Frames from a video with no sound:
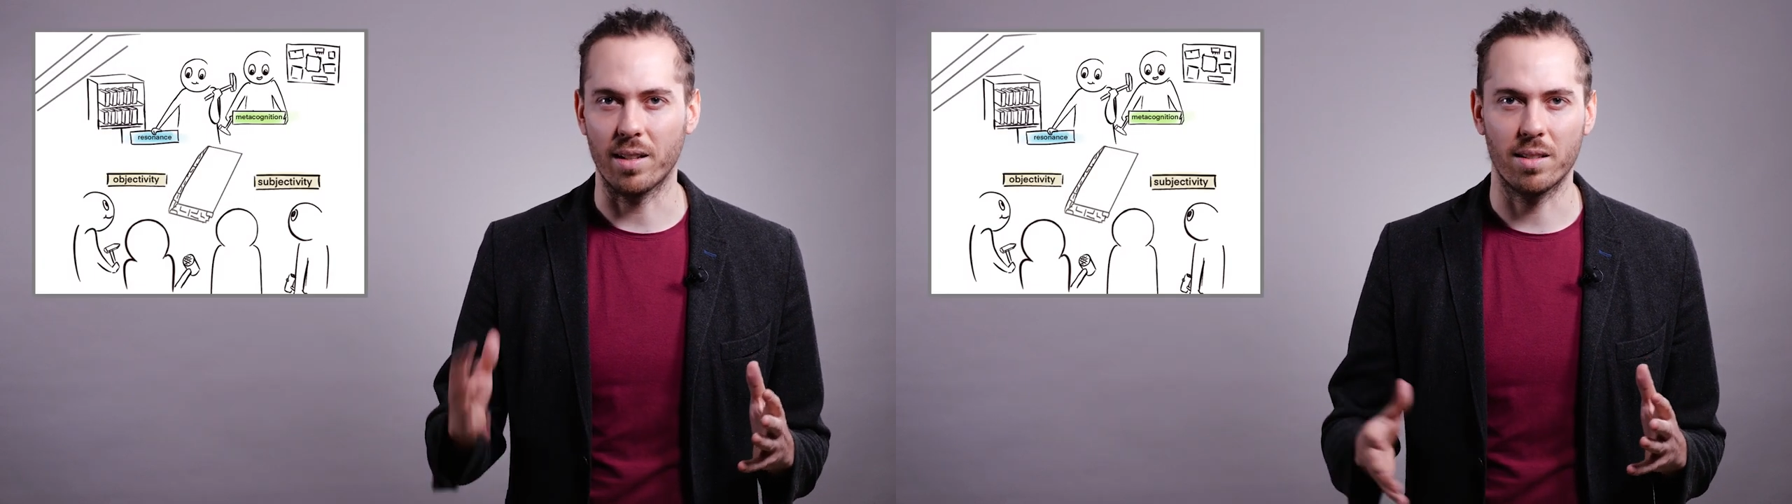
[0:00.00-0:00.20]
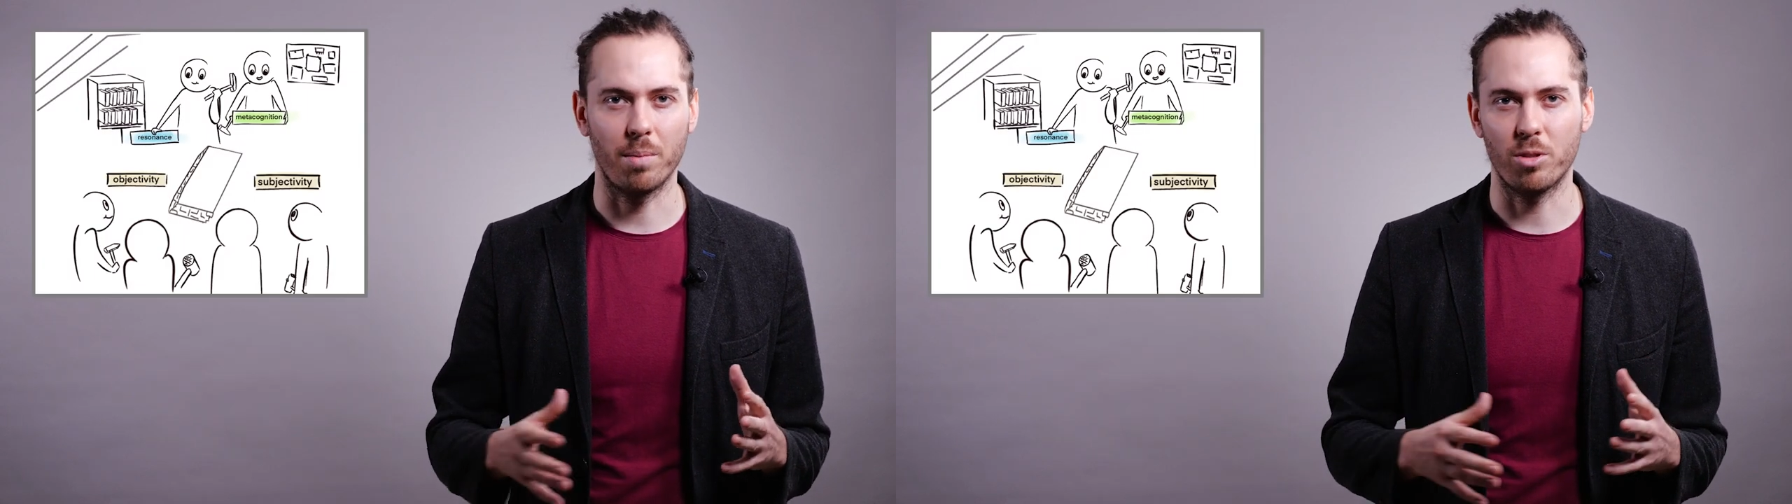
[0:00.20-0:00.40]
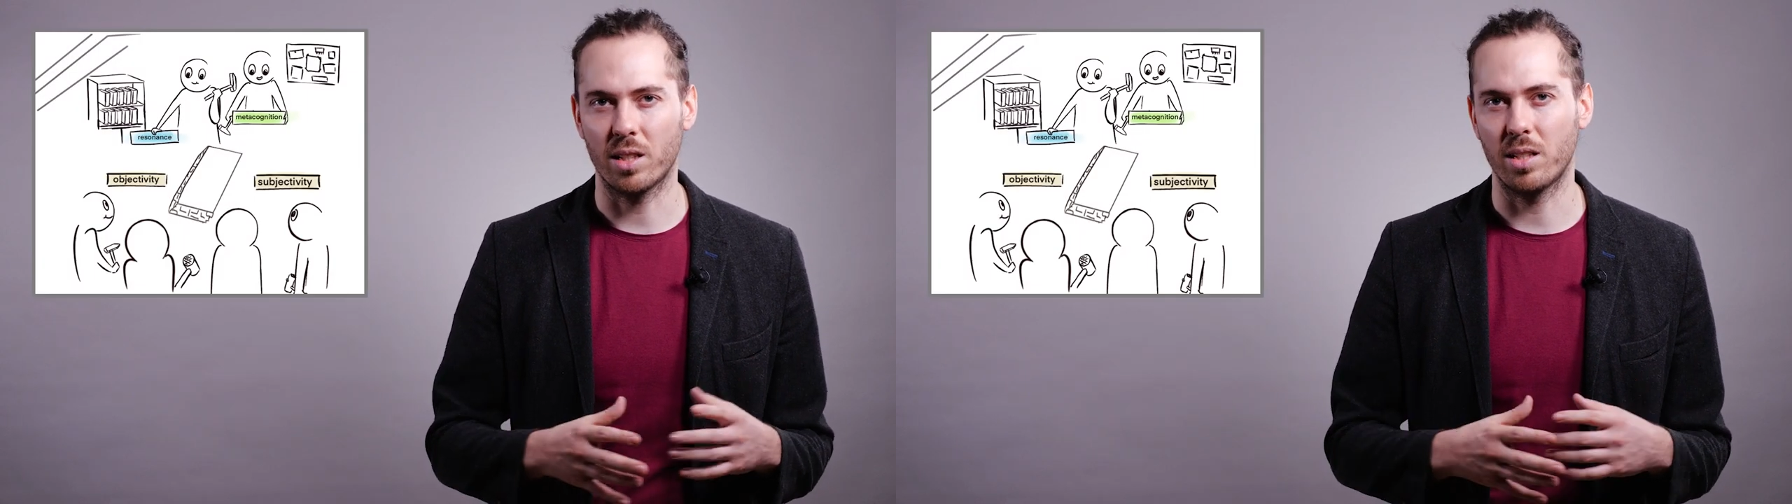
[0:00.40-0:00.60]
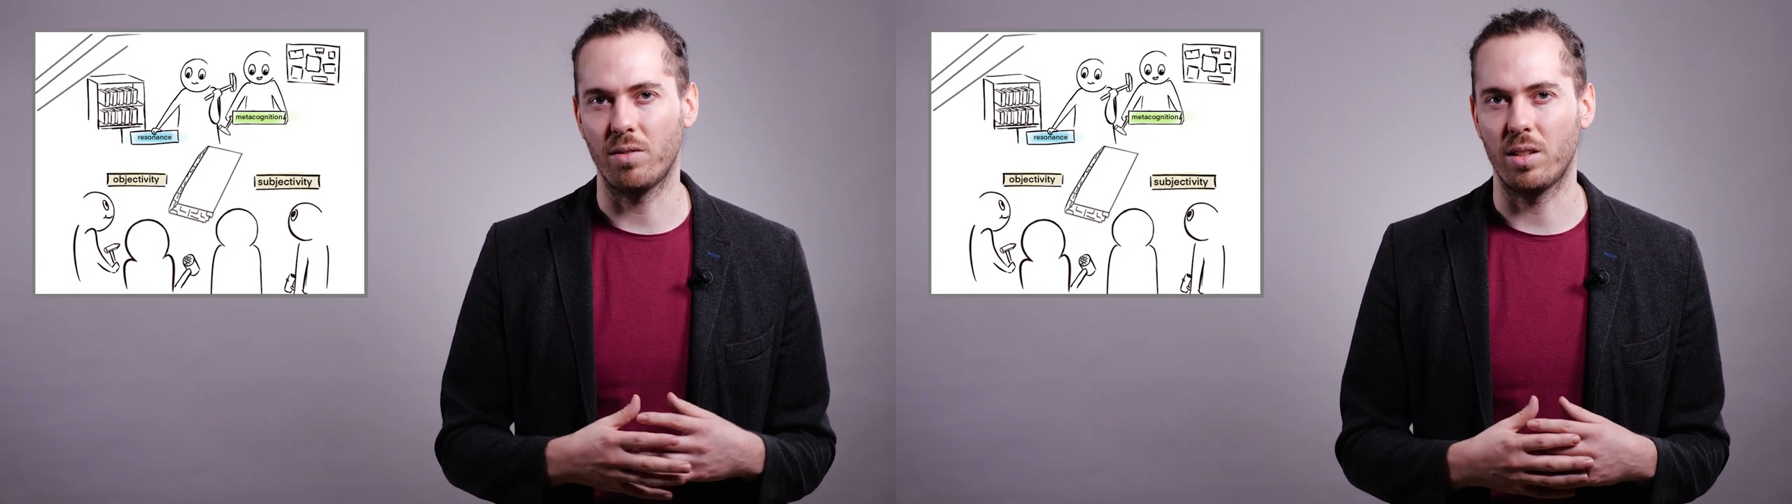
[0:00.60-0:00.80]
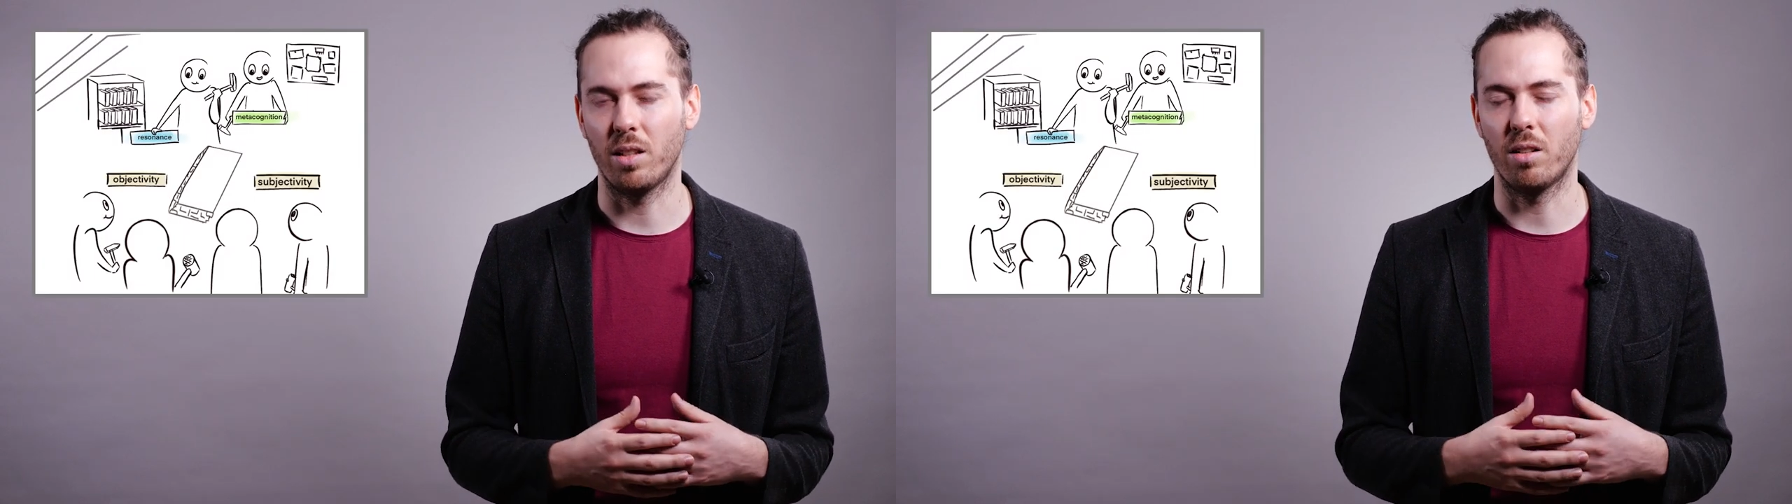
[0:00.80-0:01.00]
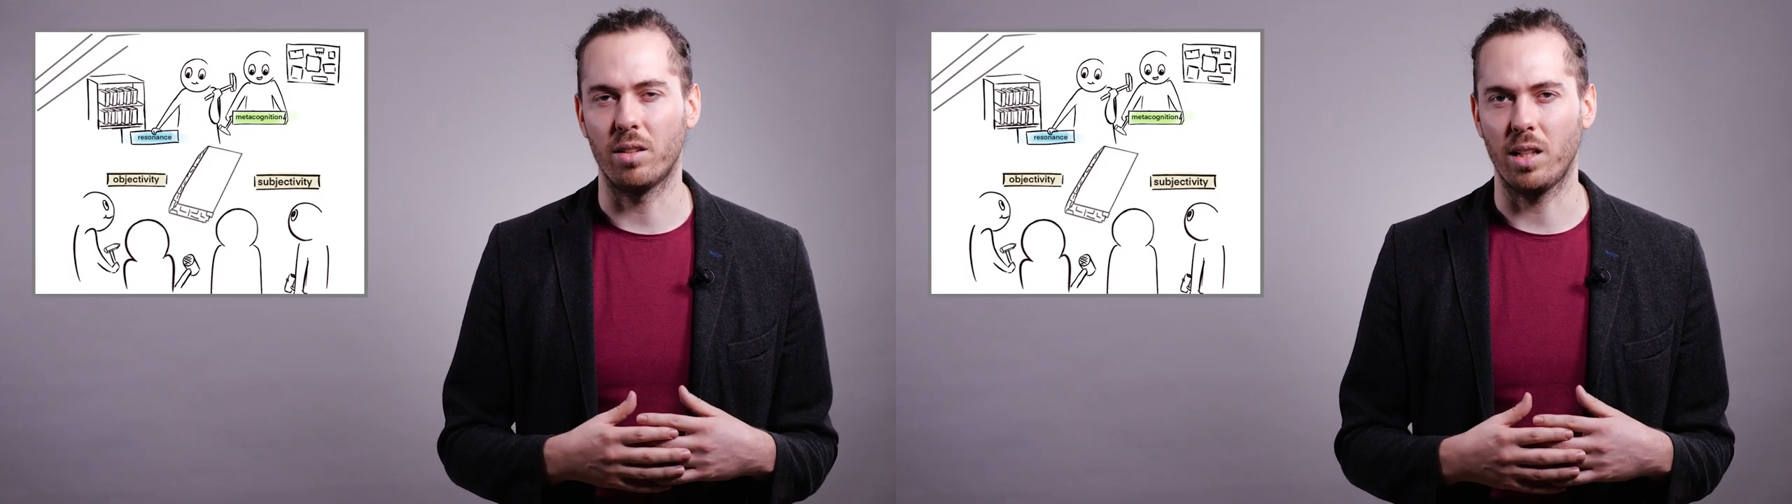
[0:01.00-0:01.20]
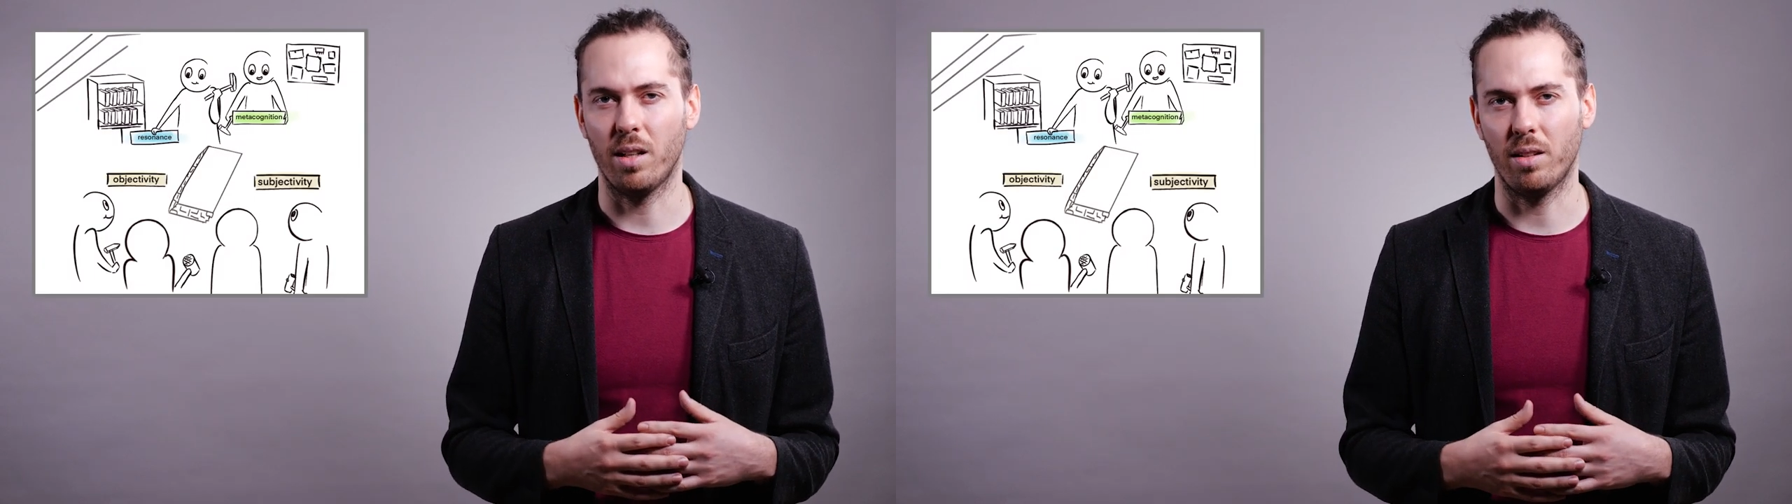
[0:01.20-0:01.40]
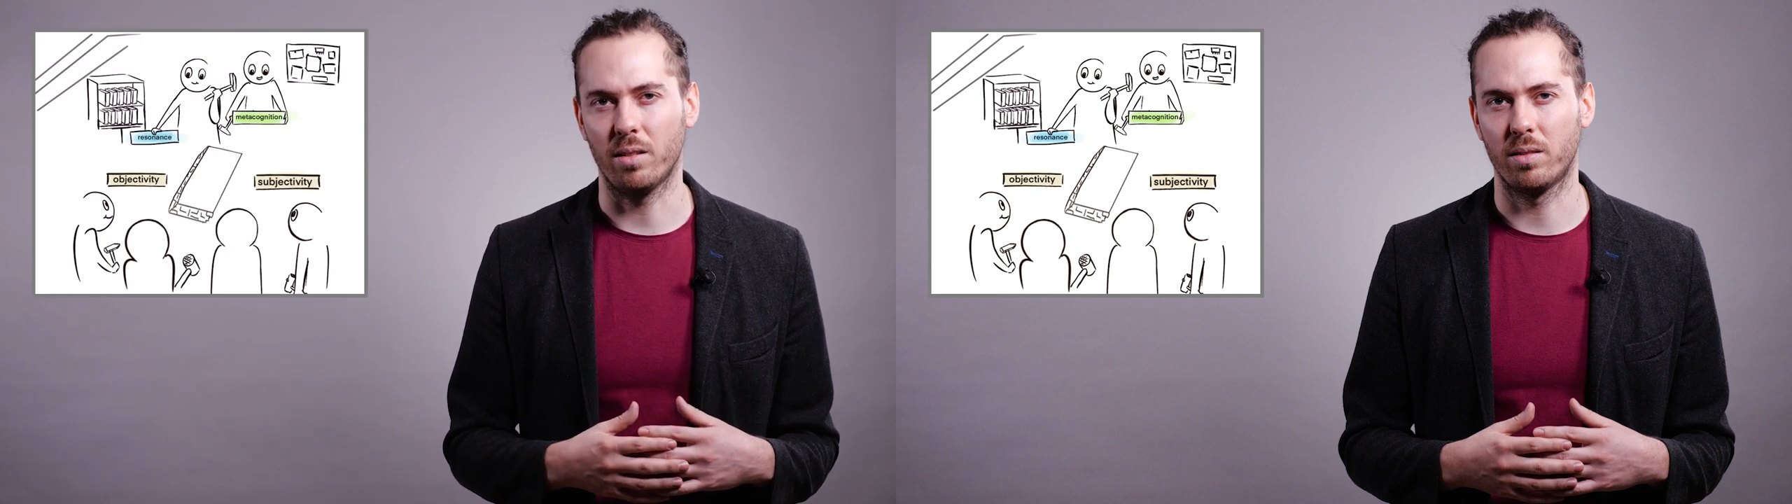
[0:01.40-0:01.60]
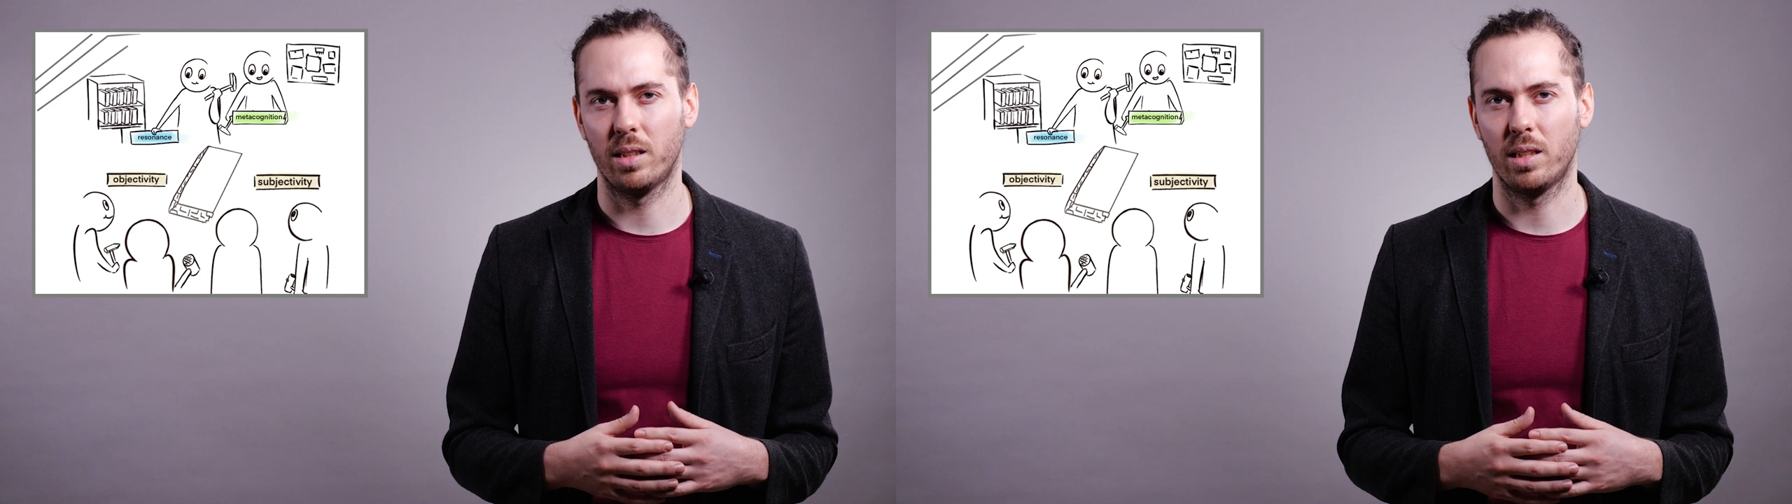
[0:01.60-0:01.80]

and subjectivity on the other.